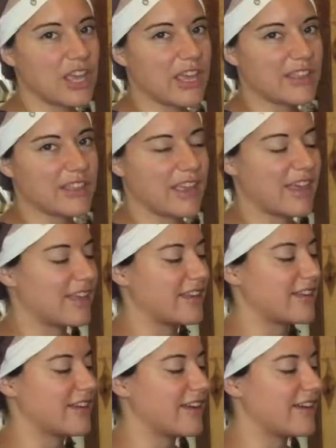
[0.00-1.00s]
and
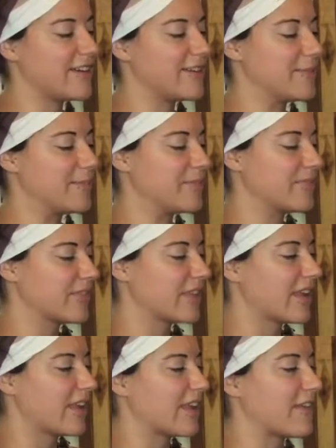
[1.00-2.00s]
then
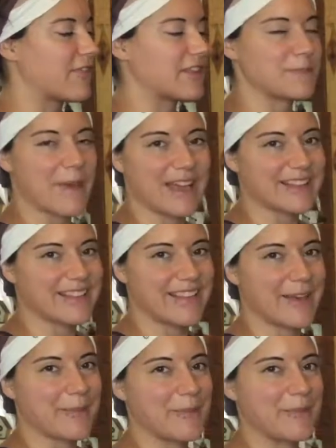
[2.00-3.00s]
give this back to
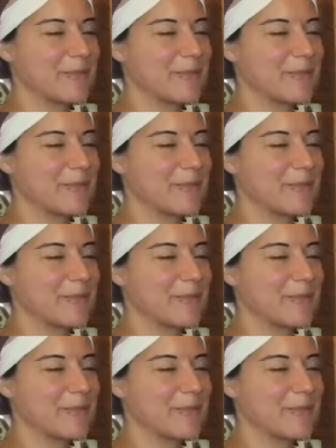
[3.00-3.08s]
them